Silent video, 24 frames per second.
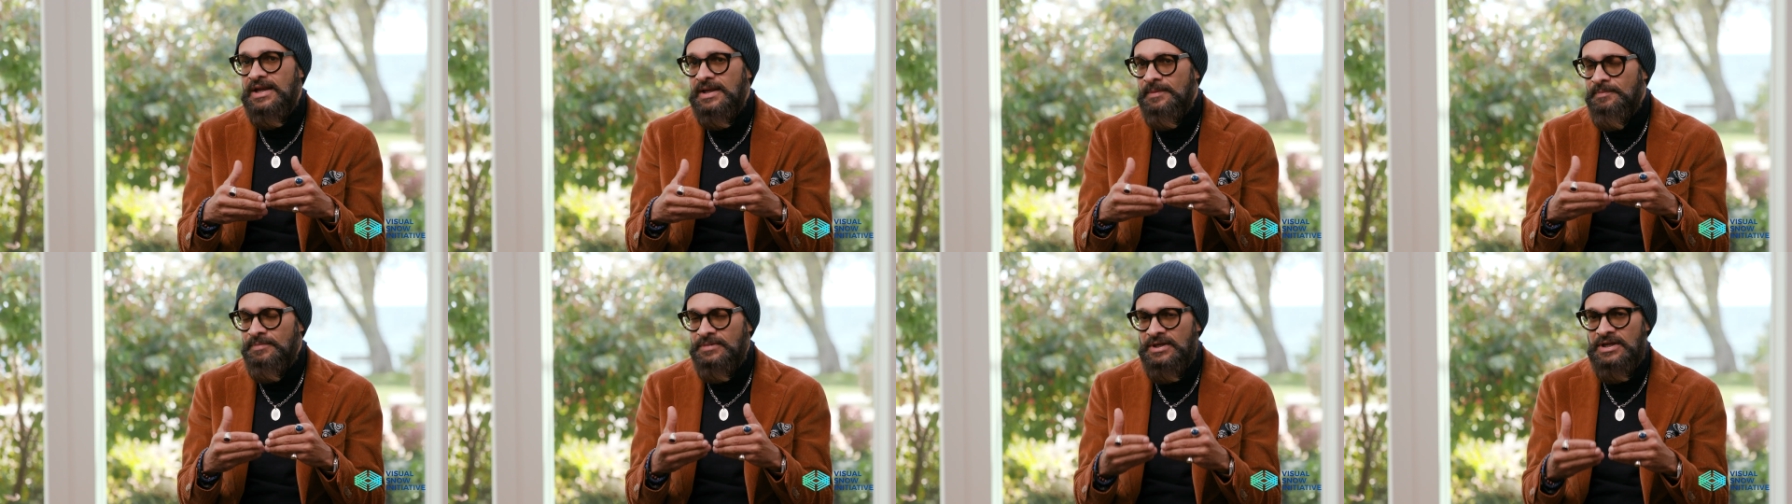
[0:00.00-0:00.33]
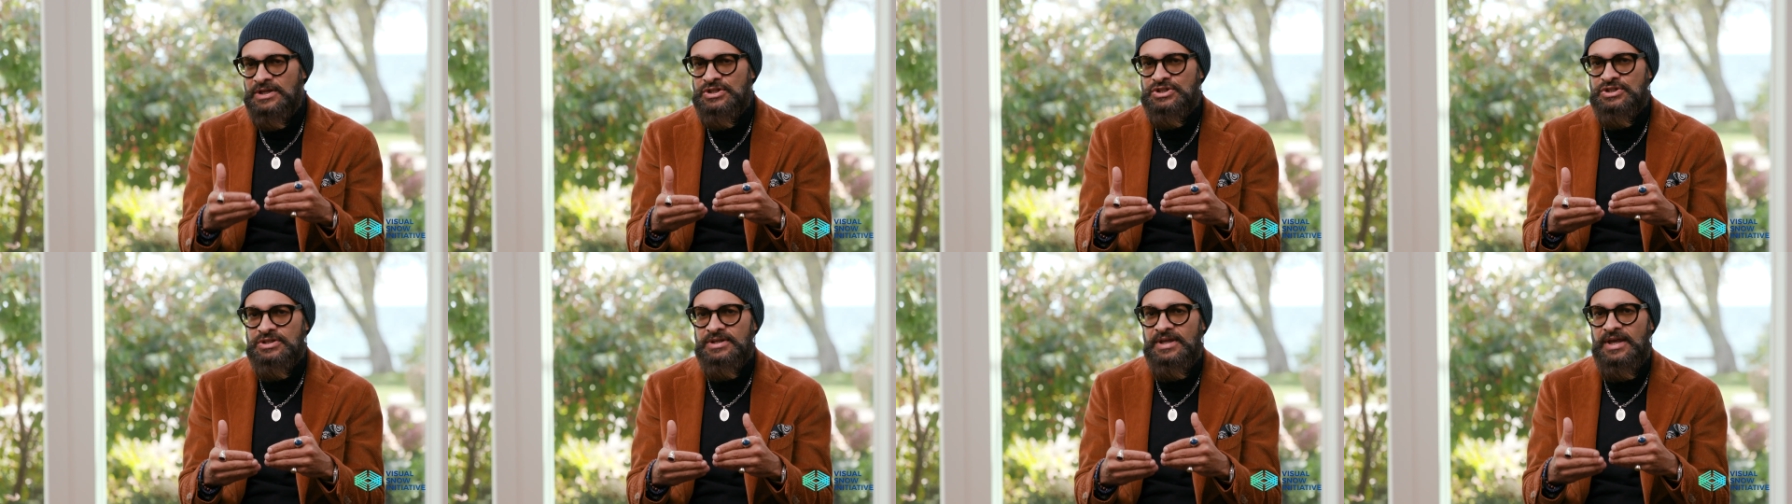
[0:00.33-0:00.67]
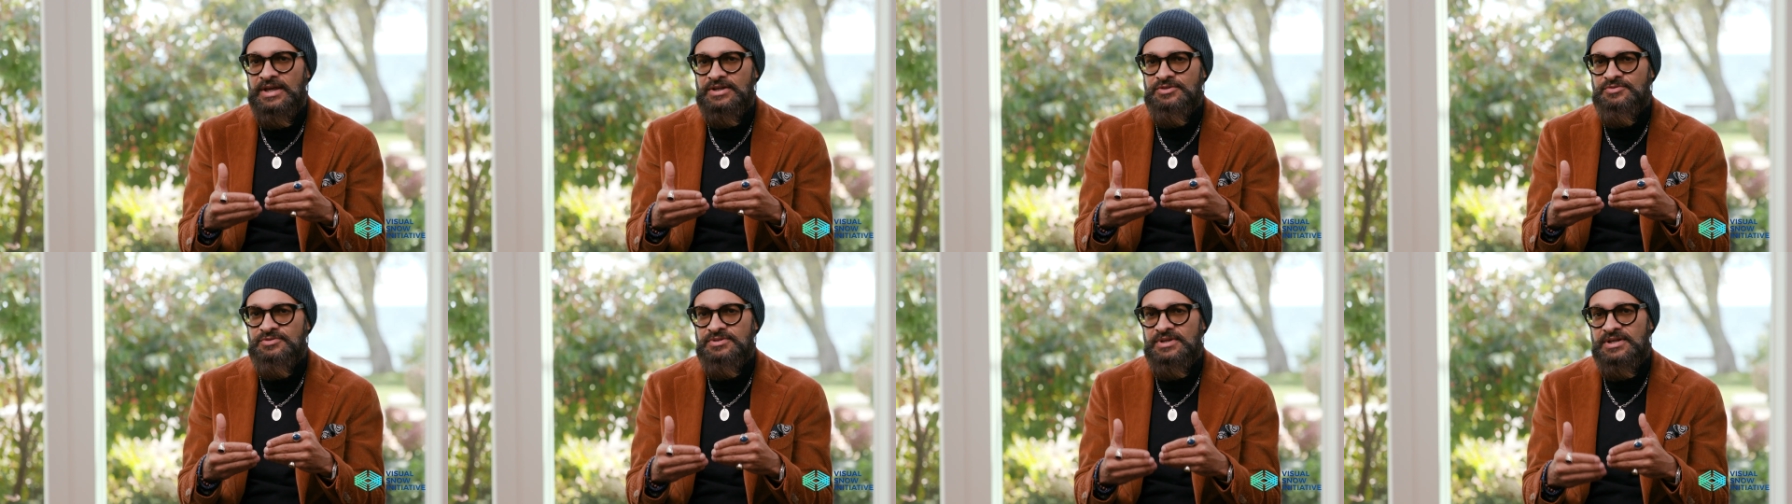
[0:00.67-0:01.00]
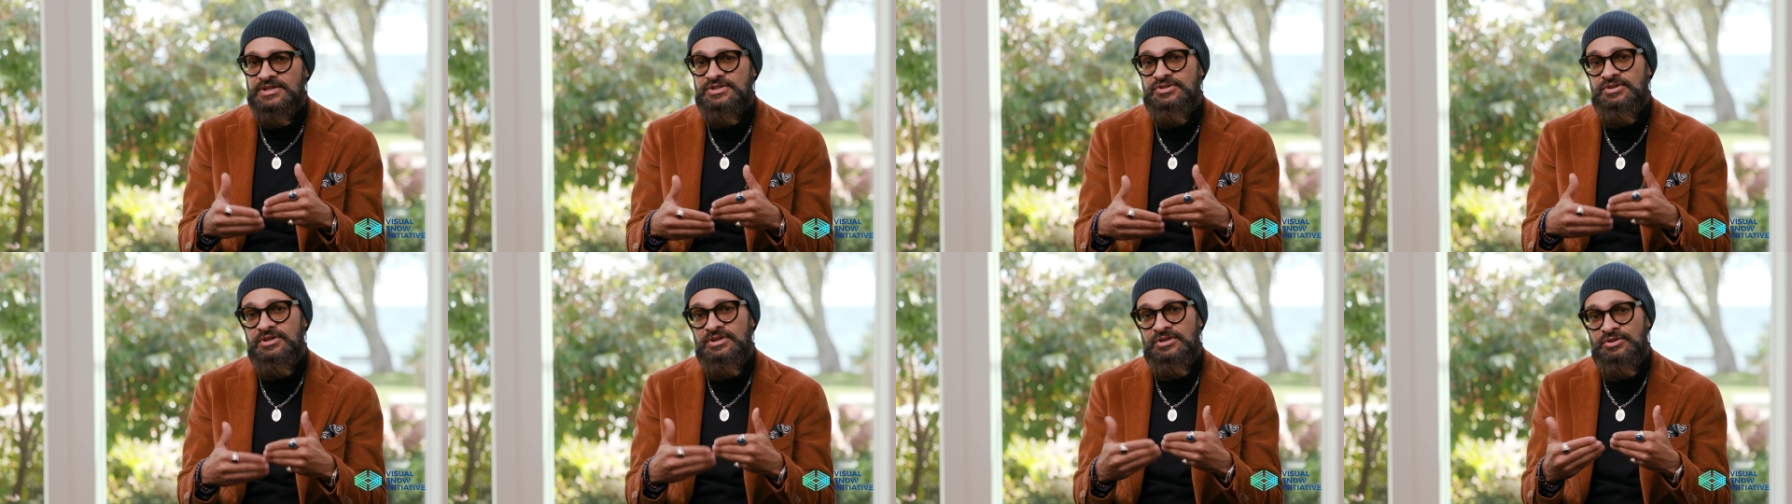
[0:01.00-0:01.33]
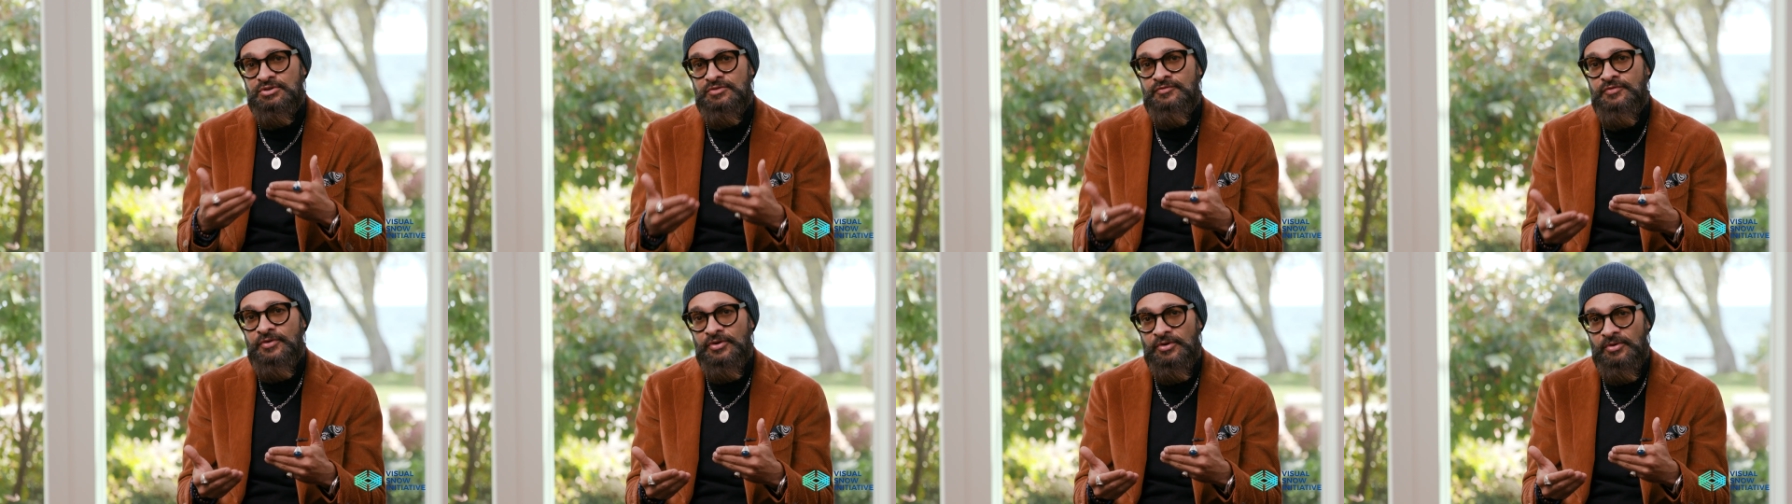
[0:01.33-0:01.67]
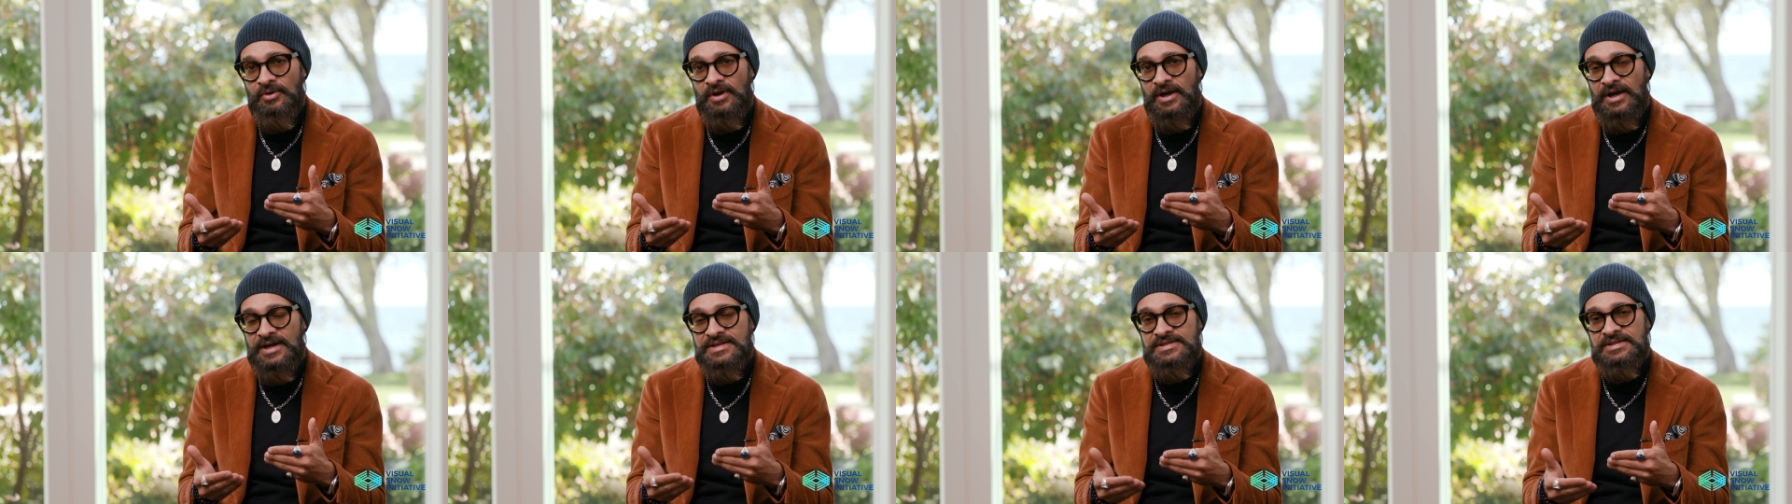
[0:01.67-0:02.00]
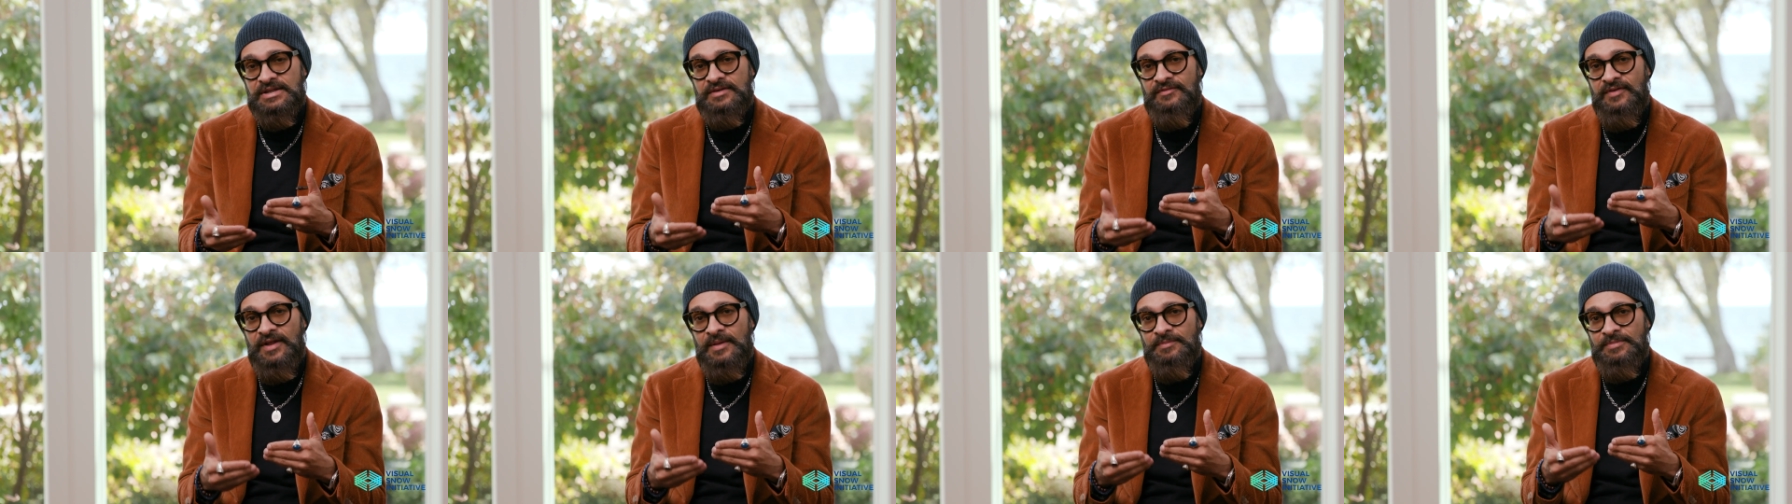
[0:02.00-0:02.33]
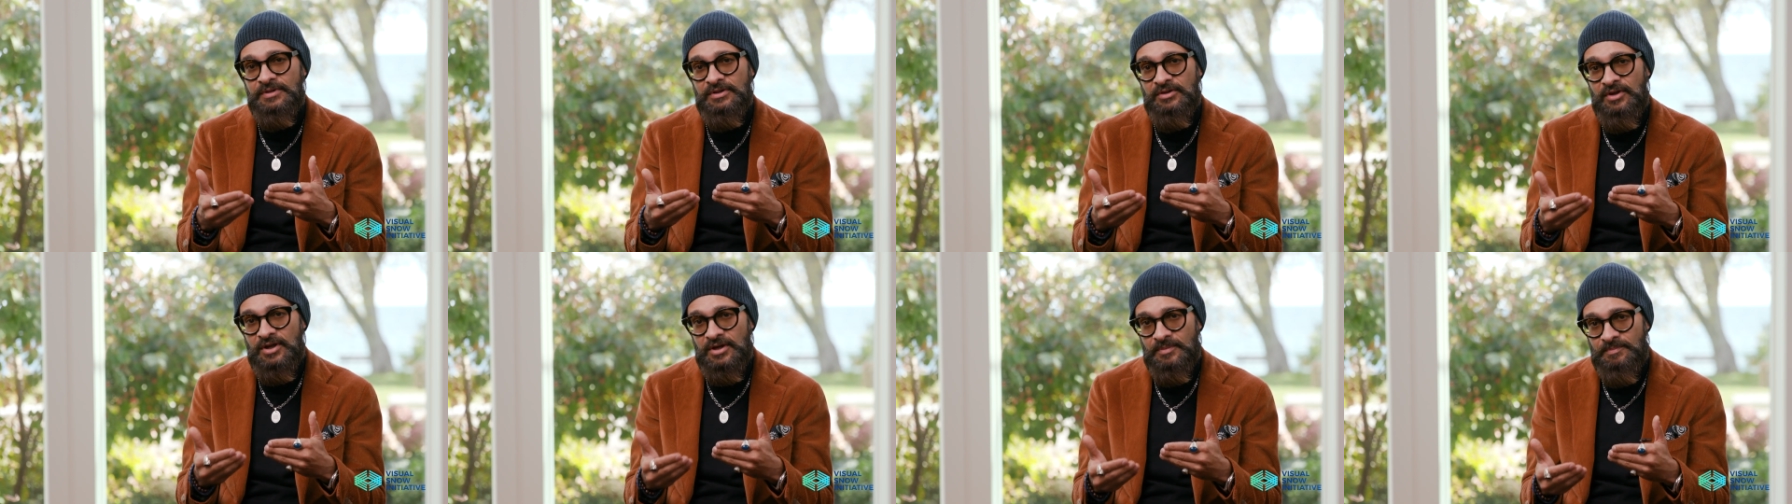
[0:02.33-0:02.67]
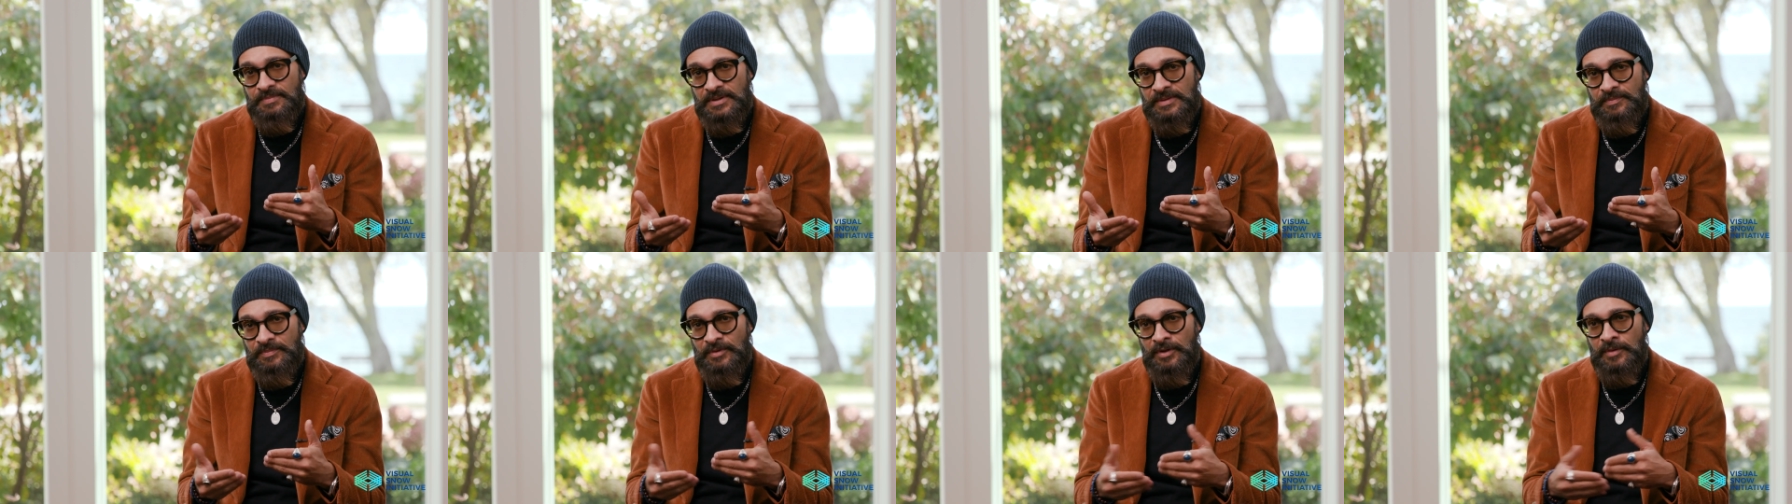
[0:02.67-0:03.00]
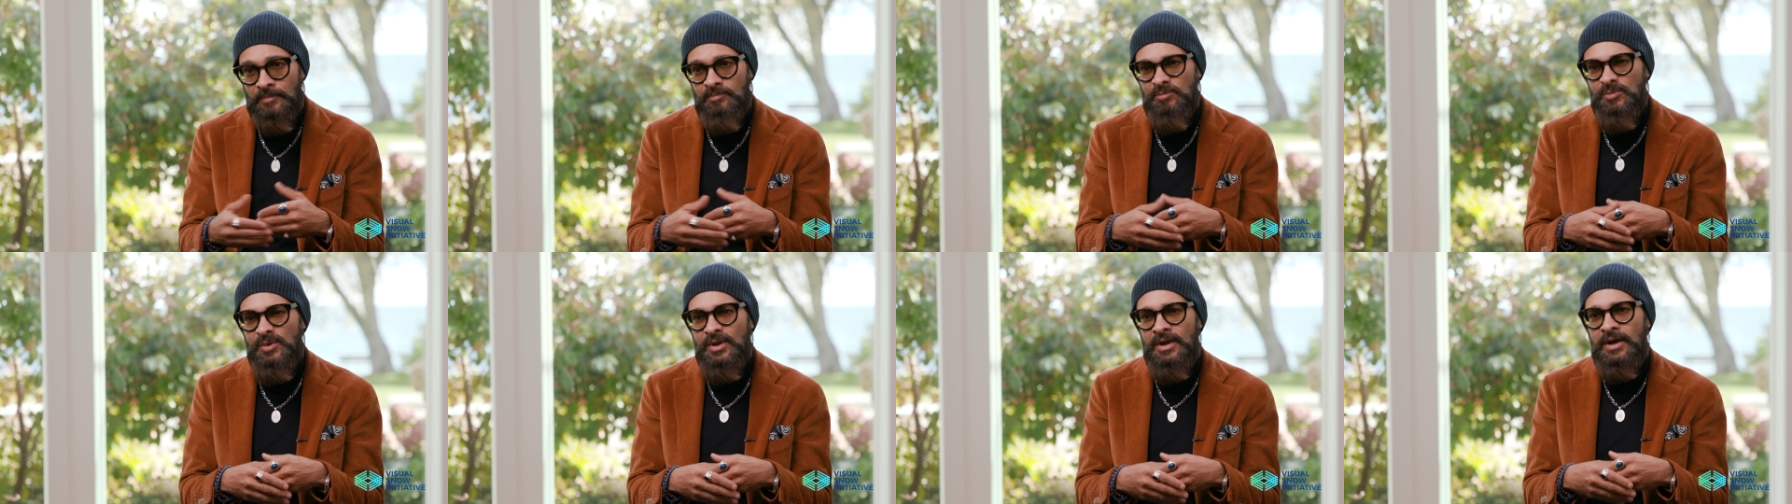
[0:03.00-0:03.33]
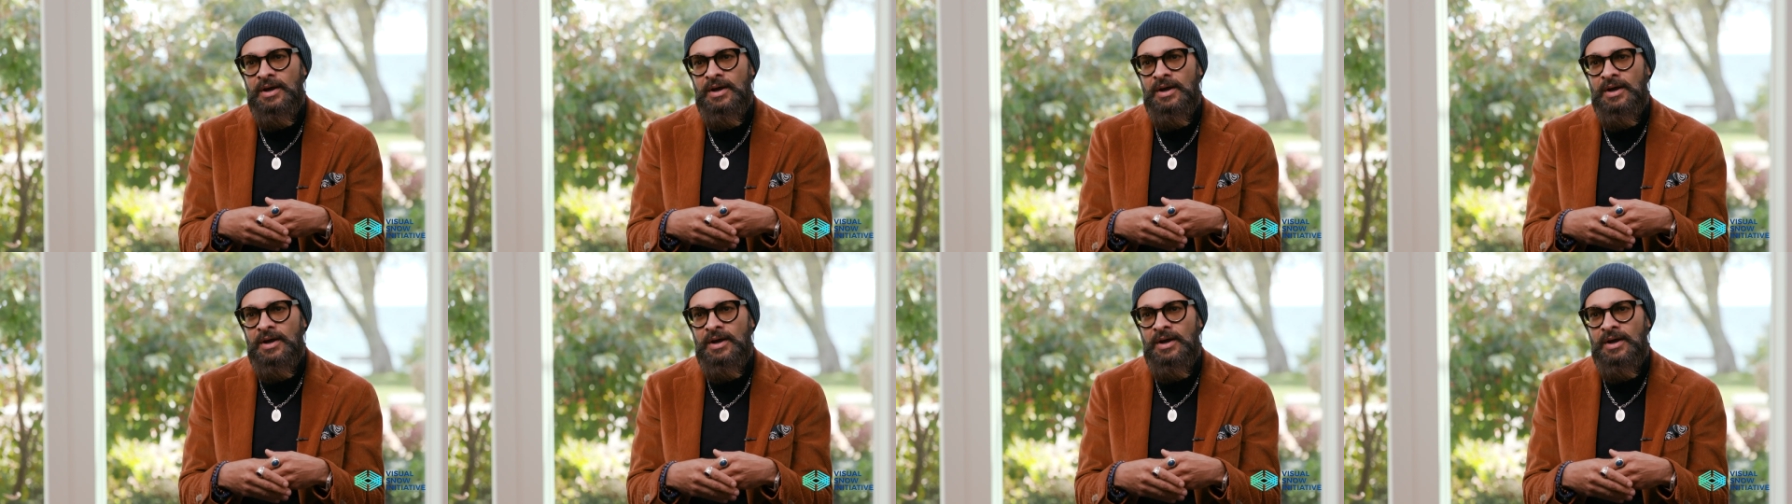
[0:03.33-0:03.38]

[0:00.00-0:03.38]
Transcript: adaptation exercises you can do for your eyes that have helped a lot of people.